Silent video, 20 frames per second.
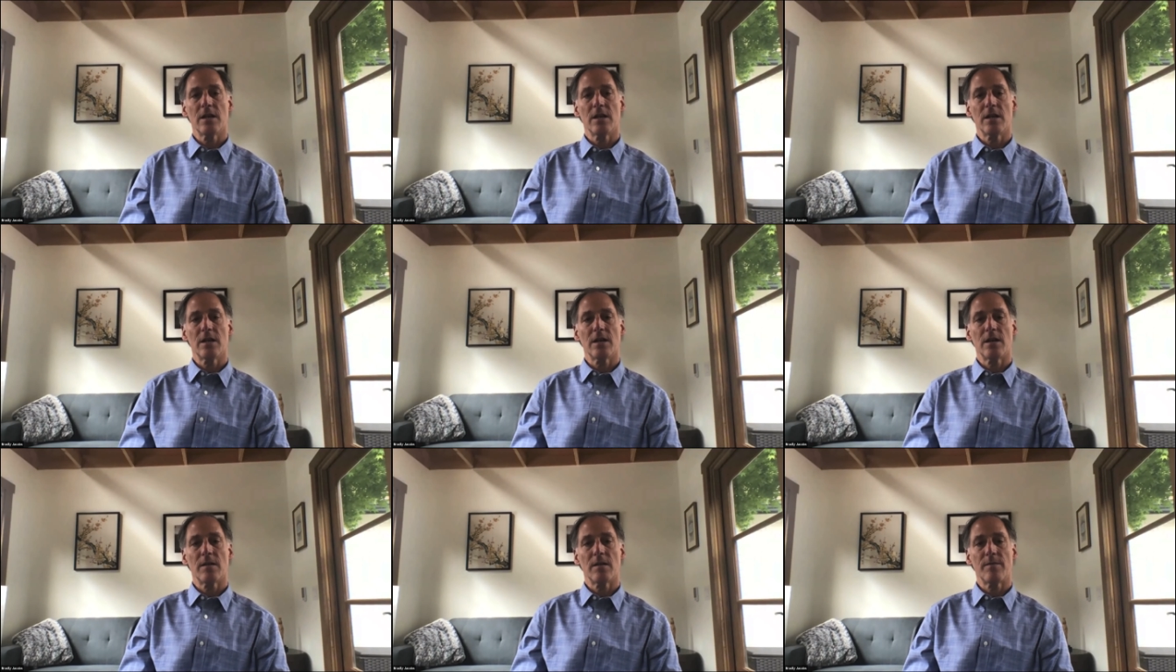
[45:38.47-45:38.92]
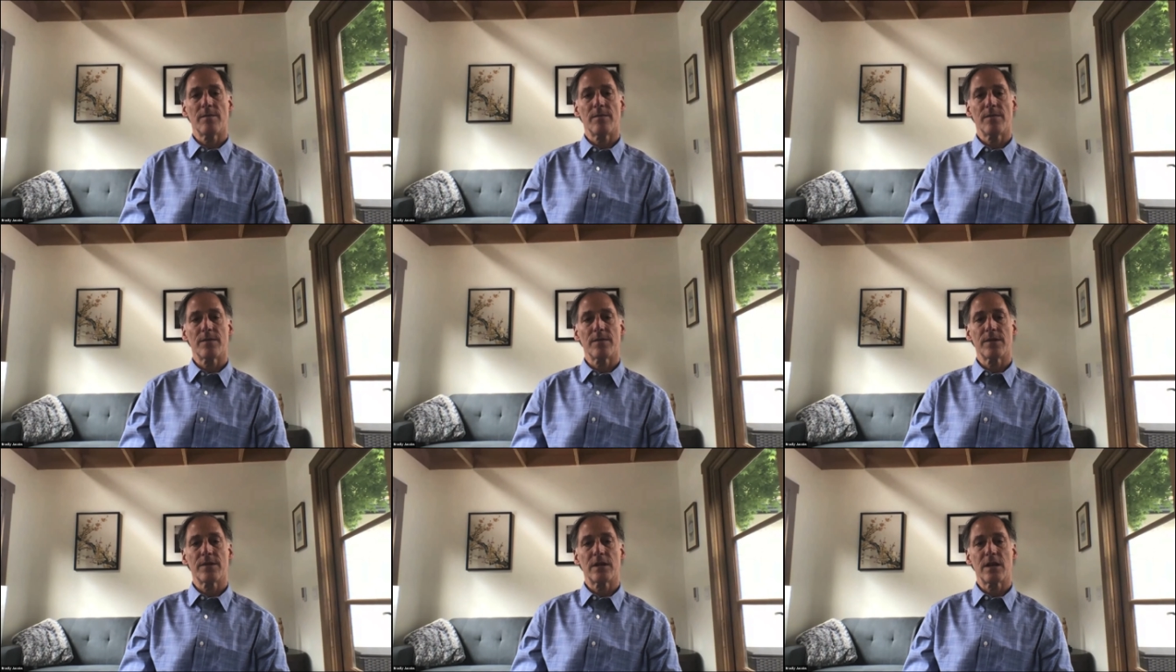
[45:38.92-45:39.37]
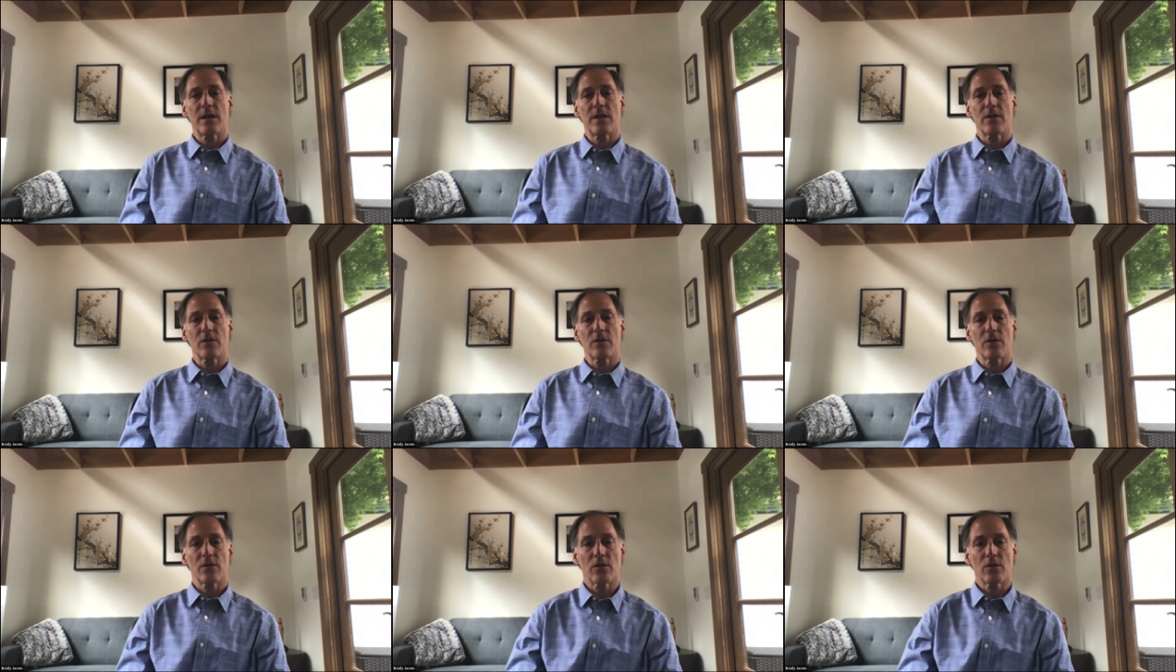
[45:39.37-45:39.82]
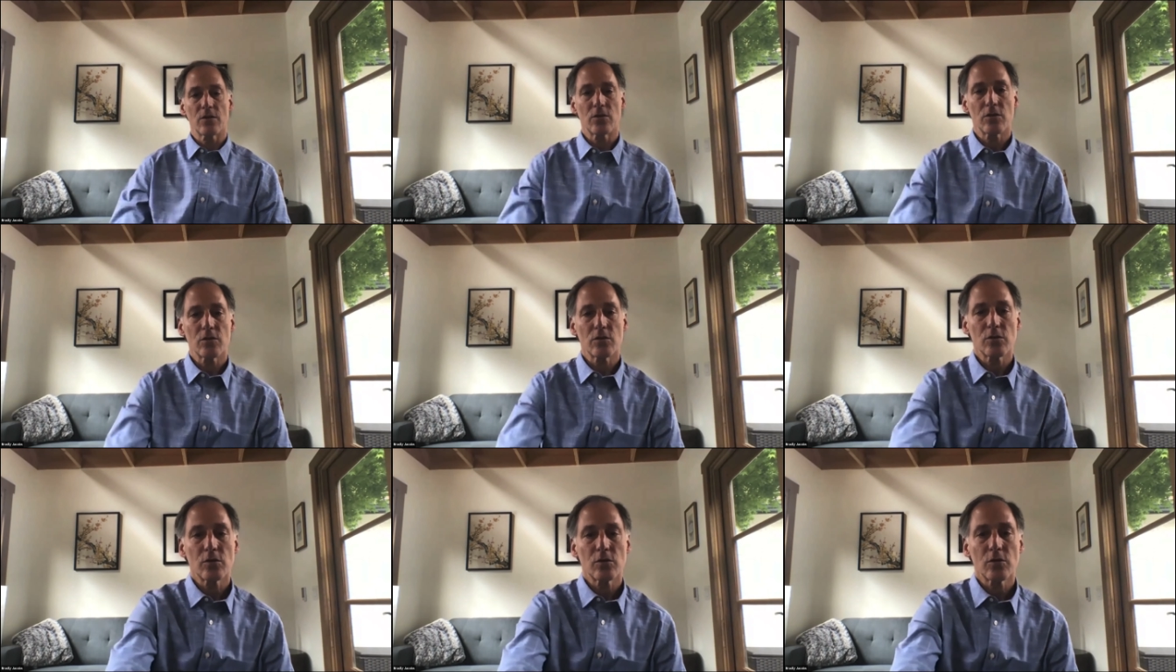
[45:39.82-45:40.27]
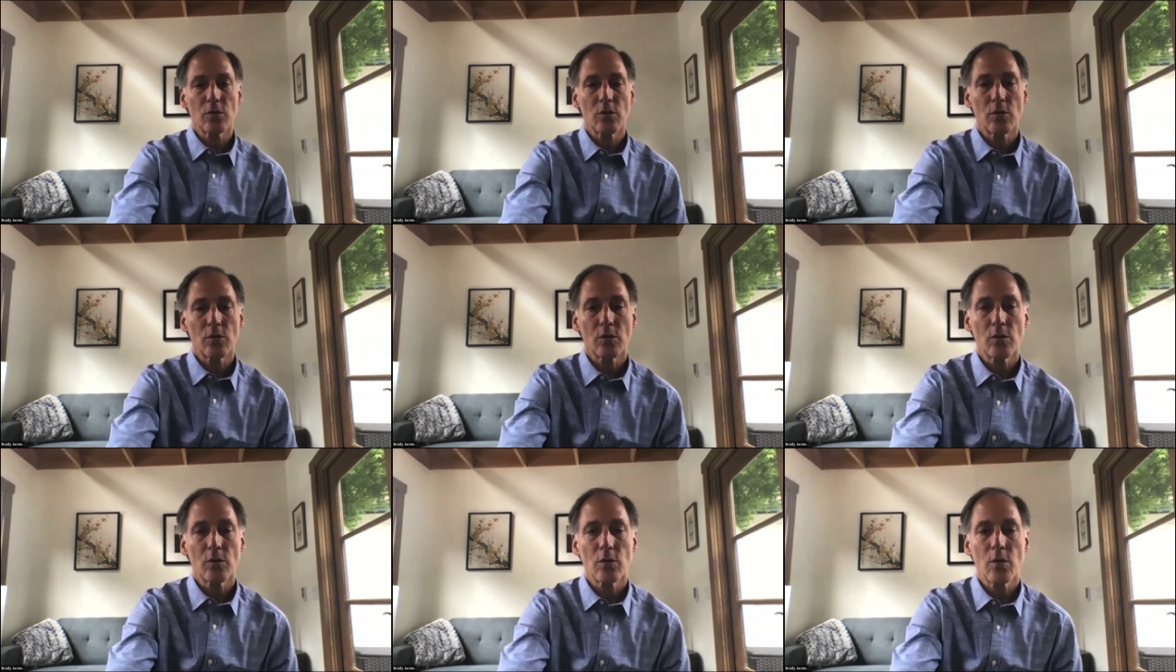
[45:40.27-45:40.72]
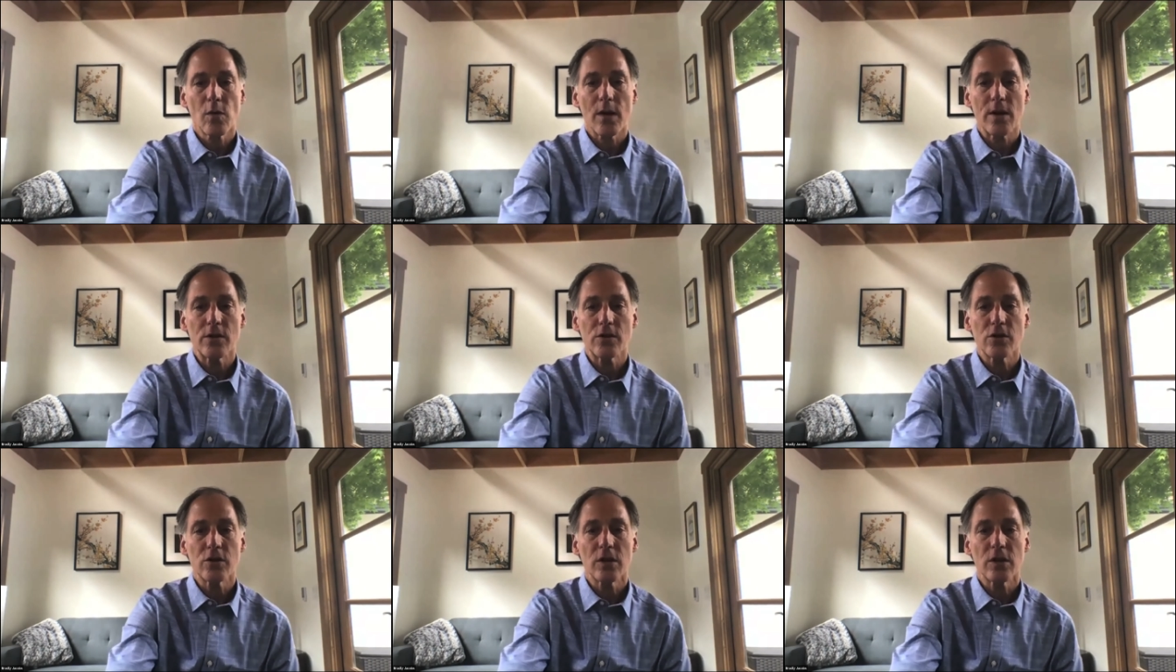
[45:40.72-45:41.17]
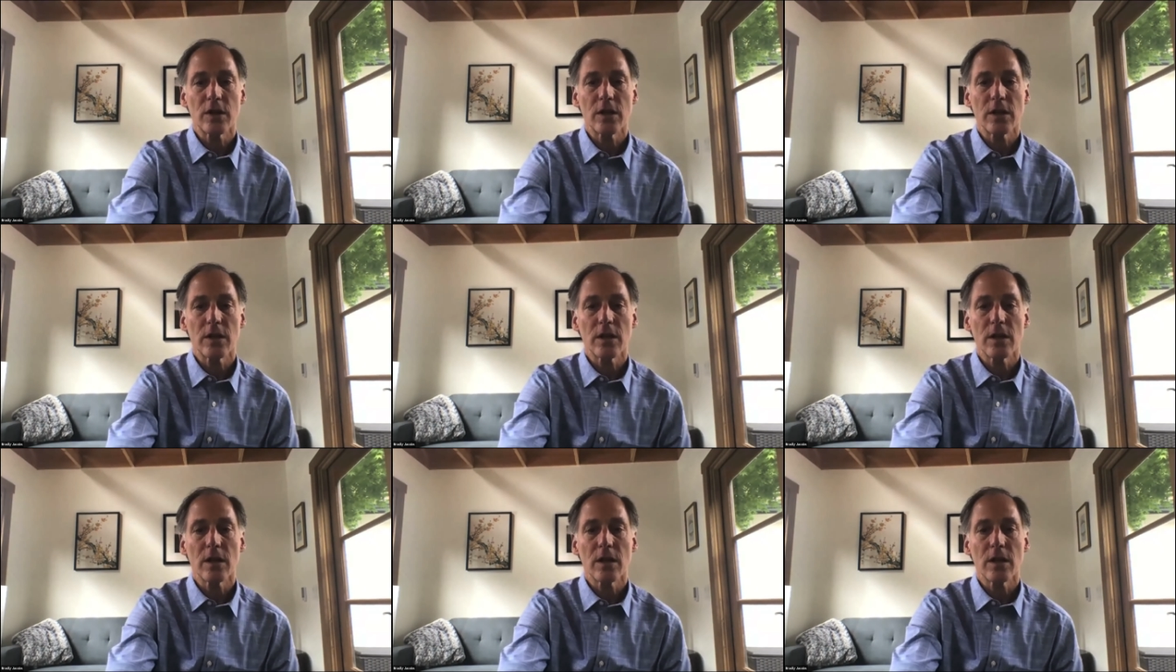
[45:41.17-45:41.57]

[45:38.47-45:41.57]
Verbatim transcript: Um, the other question